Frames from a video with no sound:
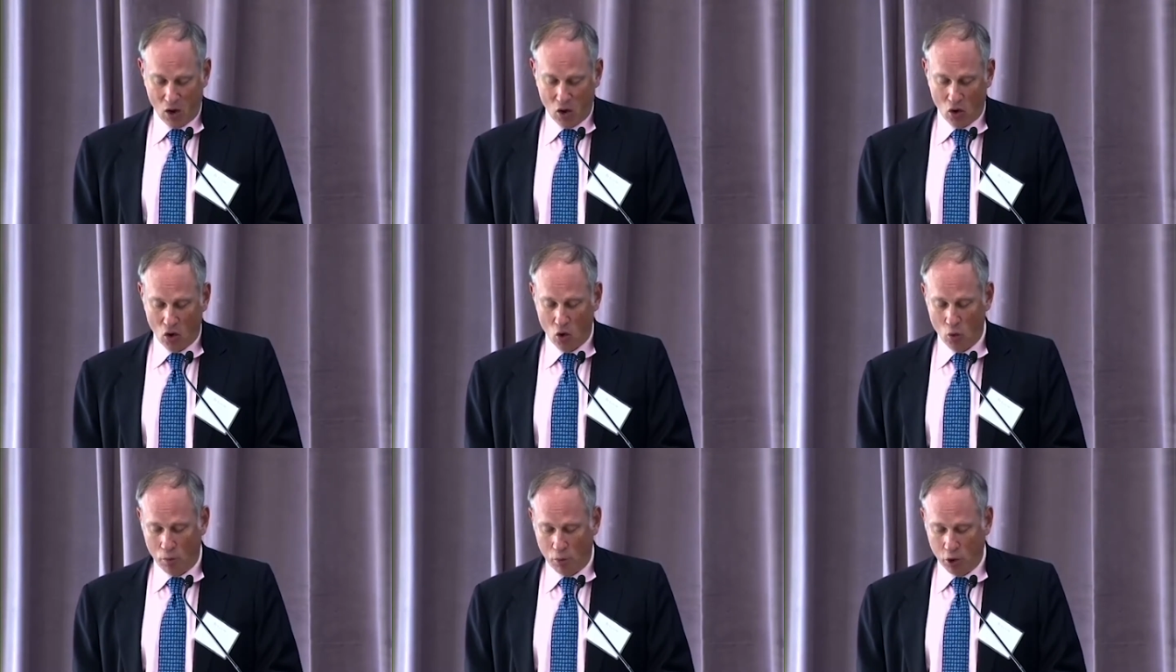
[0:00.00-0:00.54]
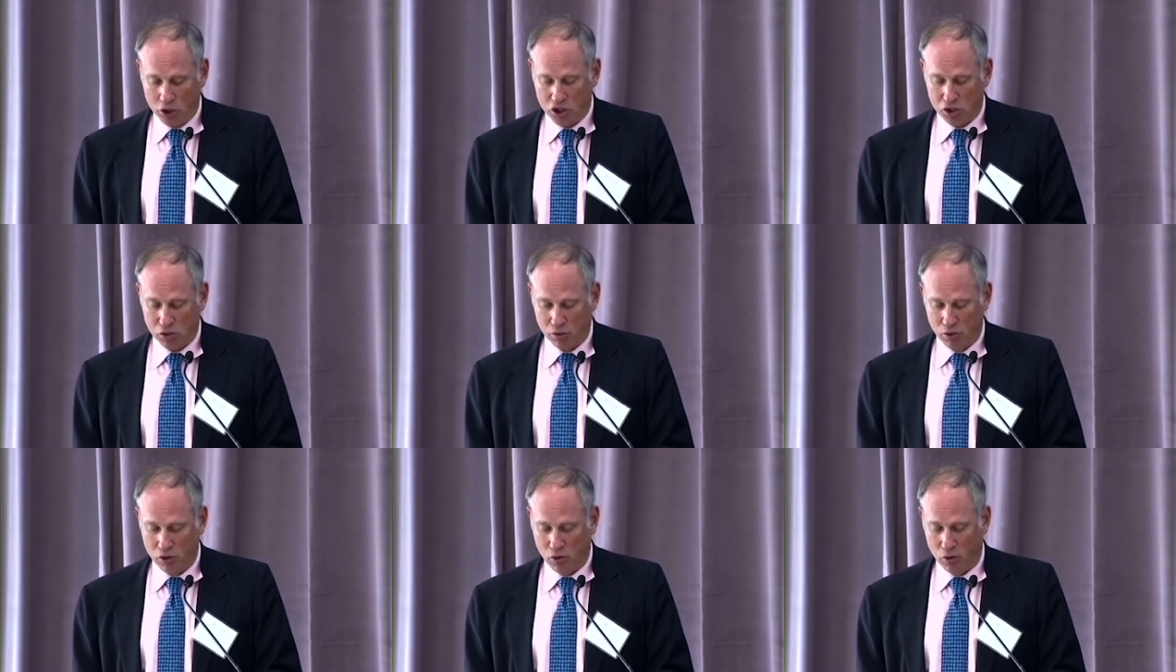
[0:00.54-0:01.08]
who pushed
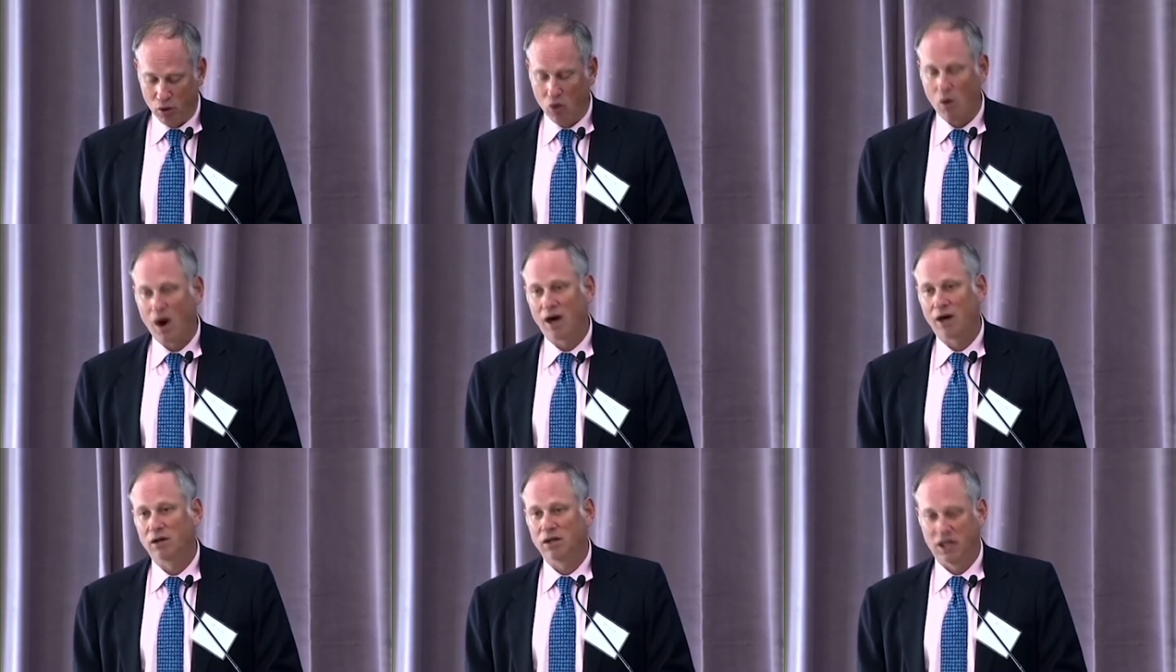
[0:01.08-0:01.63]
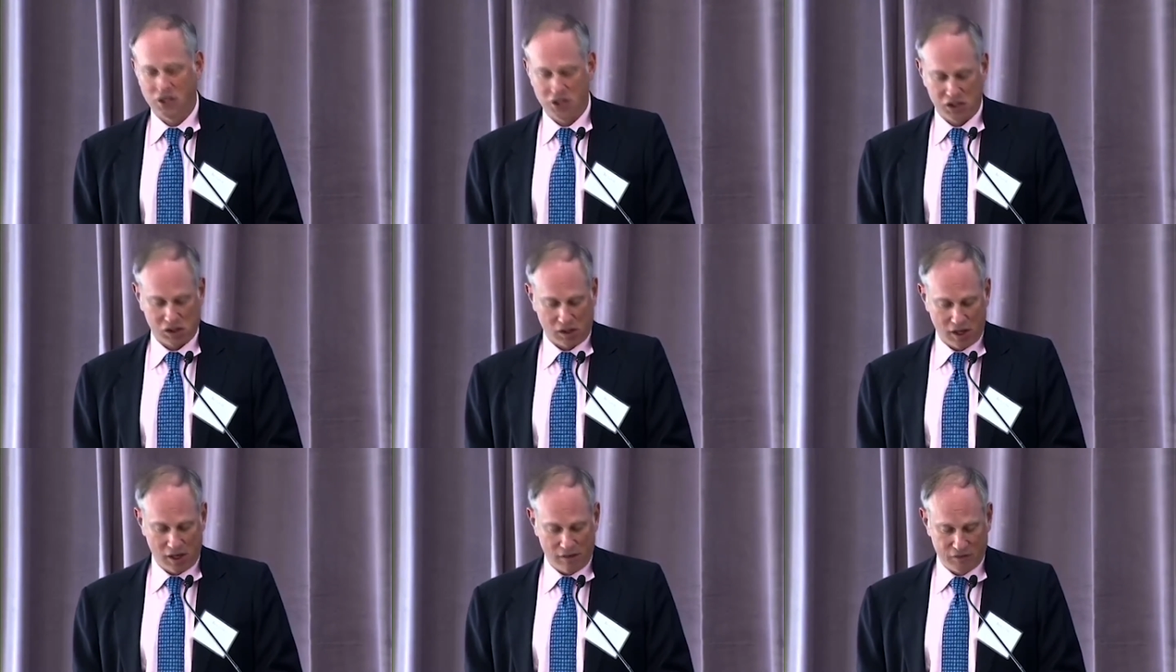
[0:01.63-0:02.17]
through the required
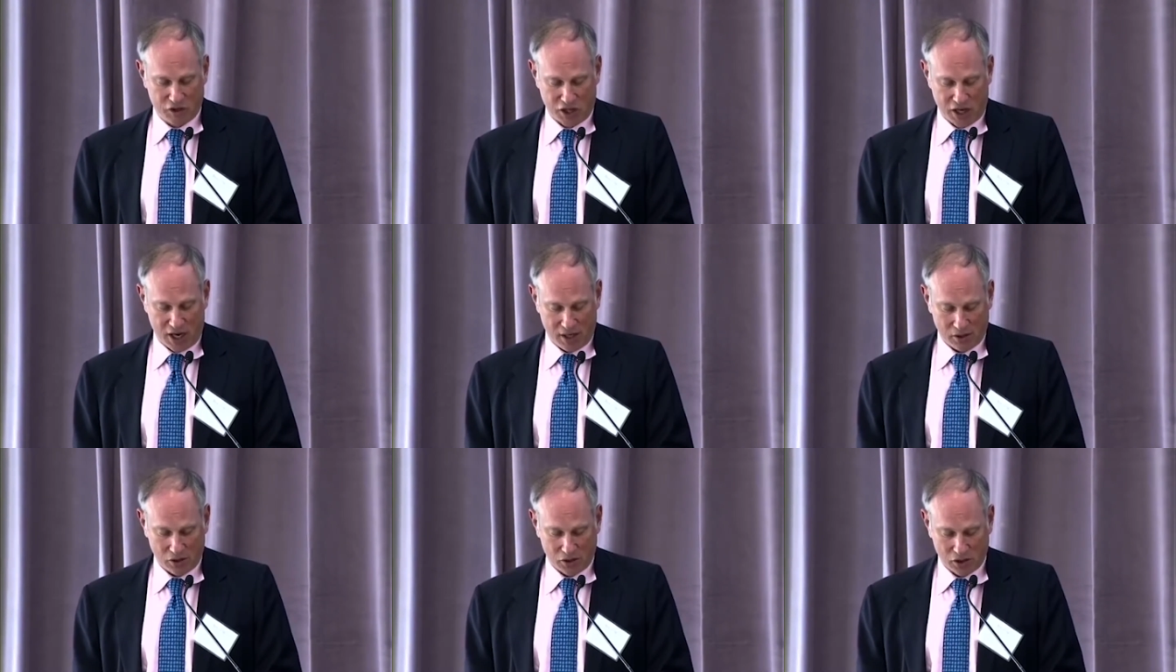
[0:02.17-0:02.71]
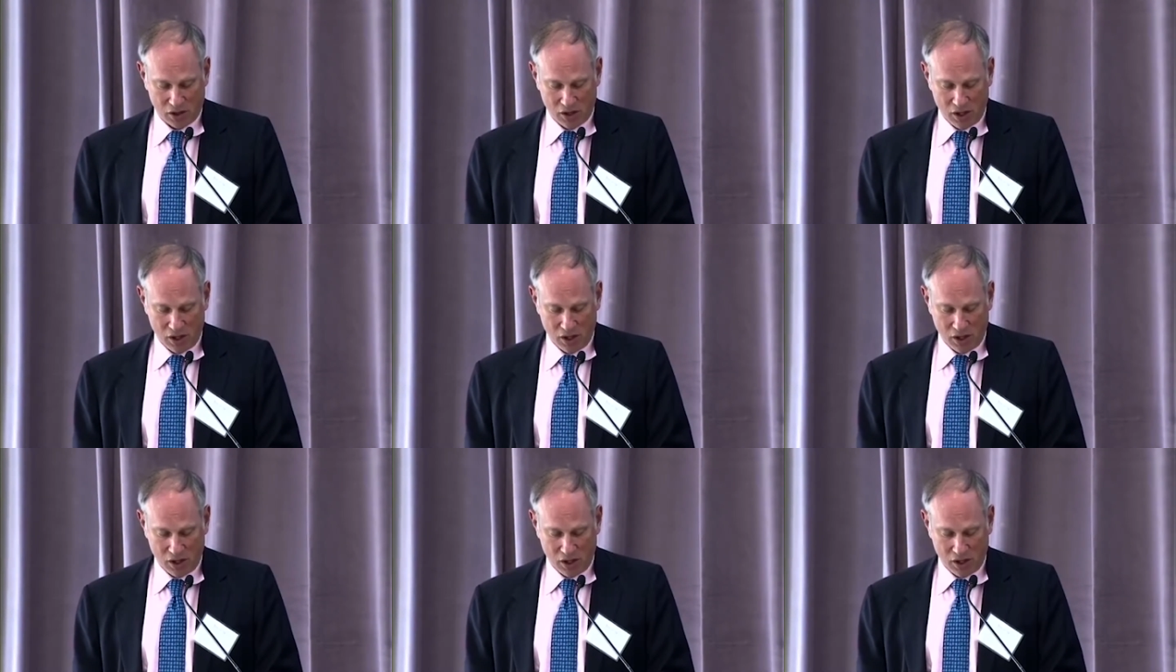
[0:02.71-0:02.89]
legislative change.